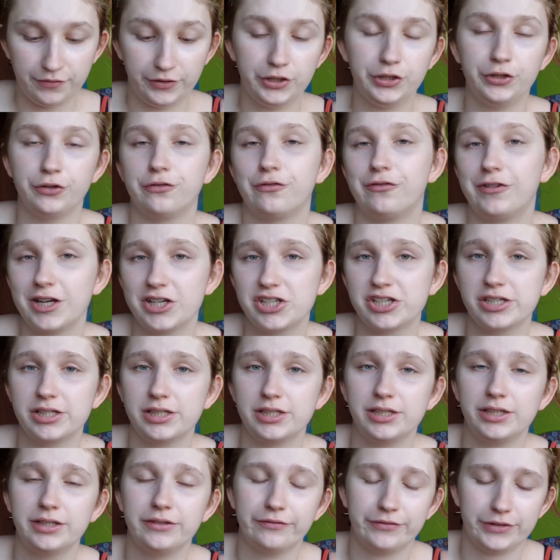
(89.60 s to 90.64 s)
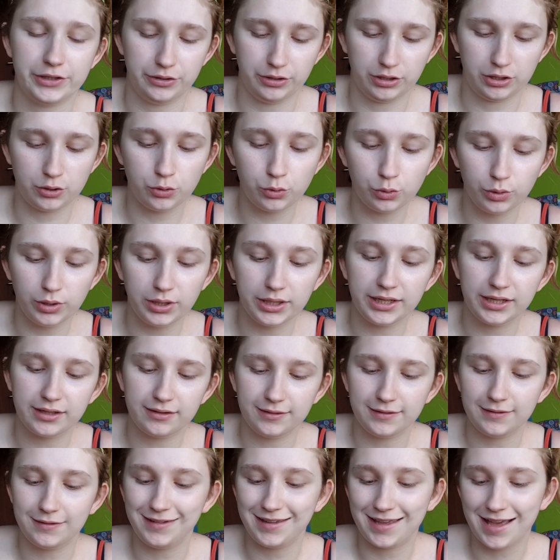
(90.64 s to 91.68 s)
Very refreshing, very cooling
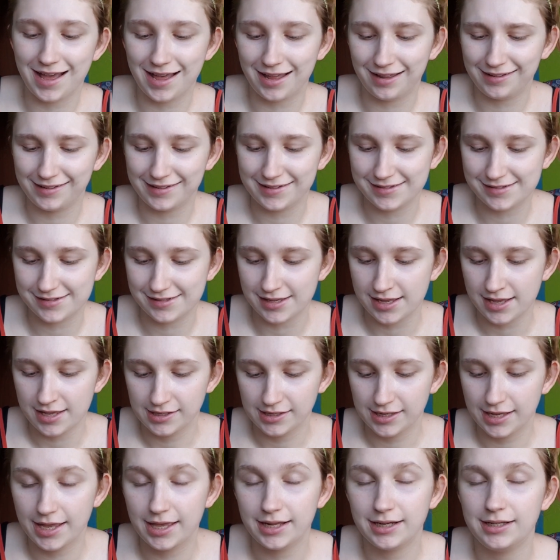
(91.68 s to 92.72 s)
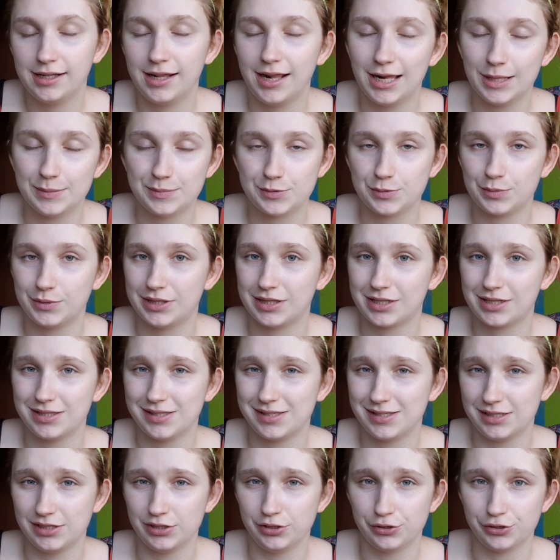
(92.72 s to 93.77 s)
under the eyes, and it helps with
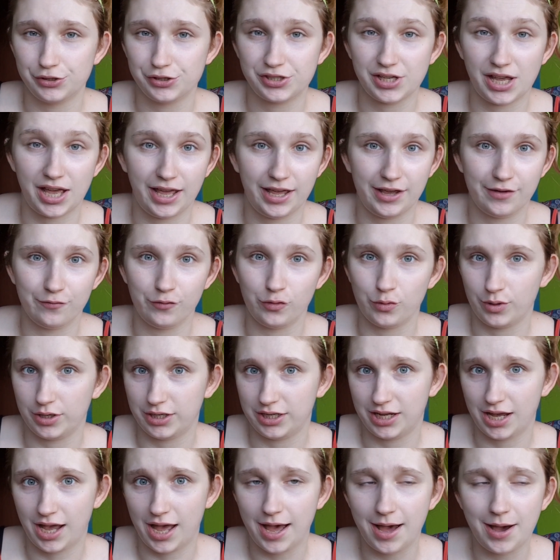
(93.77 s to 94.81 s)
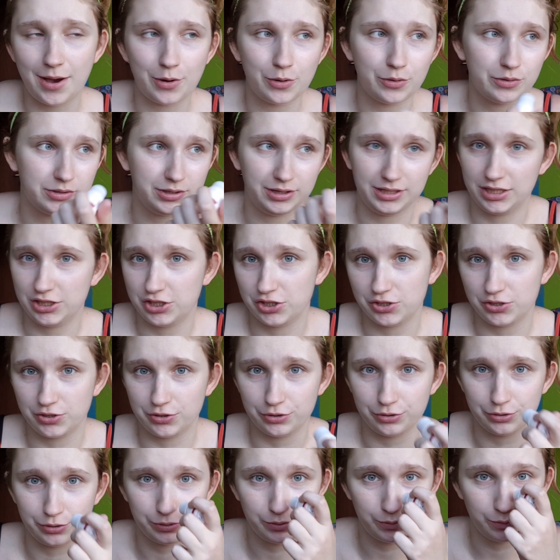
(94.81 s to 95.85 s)
concealers. I have no idea how, they just
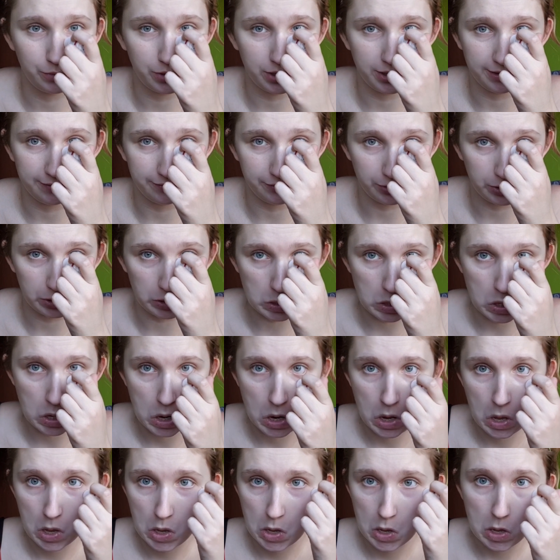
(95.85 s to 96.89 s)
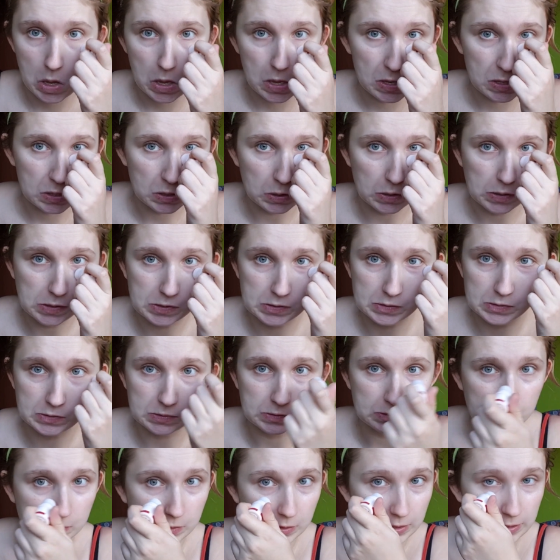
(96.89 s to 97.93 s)
do whatever. So I just
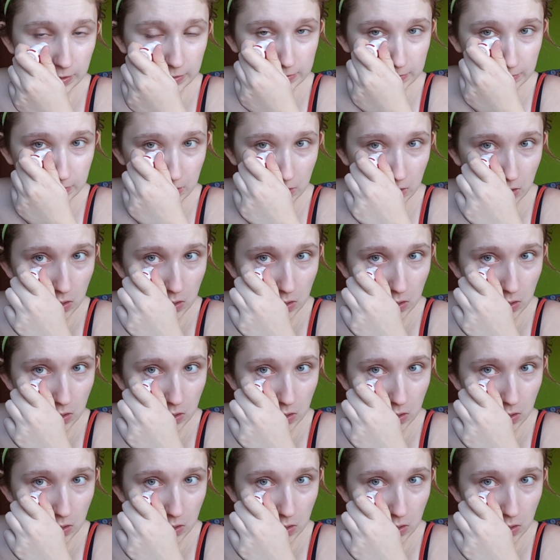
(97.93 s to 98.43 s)
do this.